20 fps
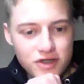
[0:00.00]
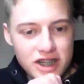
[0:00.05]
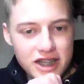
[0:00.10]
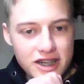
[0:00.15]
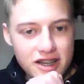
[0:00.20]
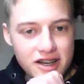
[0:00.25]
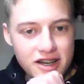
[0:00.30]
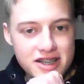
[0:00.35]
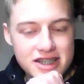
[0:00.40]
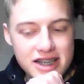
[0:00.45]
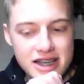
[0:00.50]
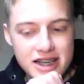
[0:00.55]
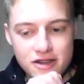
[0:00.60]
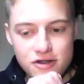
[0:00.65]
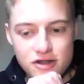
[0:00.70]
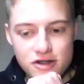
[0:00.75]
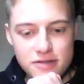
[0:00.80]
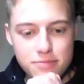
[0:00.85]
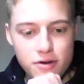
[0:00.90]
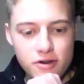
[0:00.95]
really nice
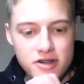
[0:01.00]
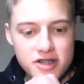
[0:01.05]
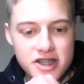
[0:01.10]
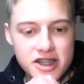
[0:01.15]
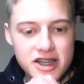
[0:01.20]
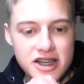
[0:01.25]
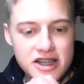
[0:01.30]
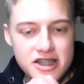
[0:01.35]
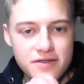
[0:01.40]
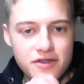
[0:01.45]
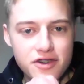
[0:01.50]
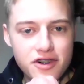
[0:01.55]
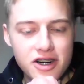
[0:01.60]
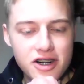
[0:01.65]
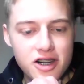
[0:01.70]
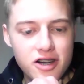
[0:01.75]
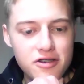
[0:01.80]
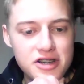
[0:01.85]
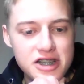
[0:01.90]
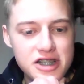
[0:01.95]
then, because boxing is a
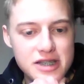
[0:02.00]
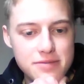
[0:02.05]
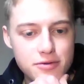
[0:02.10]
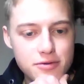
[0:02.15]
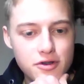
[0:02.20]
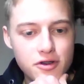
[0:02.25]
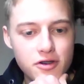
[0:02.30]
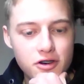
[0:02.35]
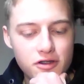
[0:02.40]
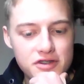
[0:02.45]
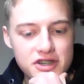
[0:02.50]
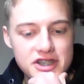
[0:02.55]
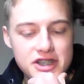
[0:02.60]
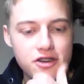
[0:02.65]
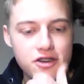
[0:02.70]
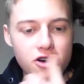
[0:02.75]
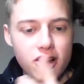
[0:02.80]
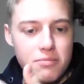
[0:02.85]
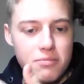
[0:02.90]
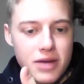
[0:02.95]
very lonely sport.
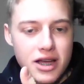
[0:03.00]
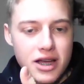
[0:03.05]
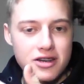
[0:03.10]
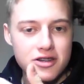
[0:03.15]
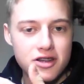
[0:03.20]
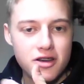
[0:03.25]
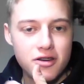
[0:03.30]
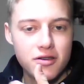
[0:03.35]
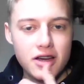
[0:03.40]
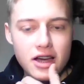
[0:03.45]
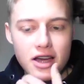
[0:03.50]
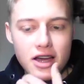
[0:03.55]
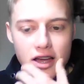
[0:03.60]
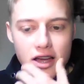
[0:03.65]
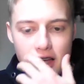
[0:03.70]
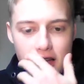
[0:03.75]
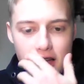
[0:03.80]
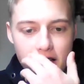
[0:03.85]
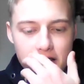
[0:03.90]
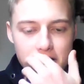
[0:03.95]
Obviously, you got Armando and
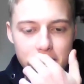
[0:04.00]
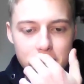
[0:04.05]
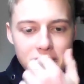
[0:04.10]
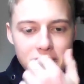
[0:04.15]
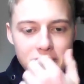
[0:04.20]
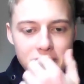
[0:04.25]
then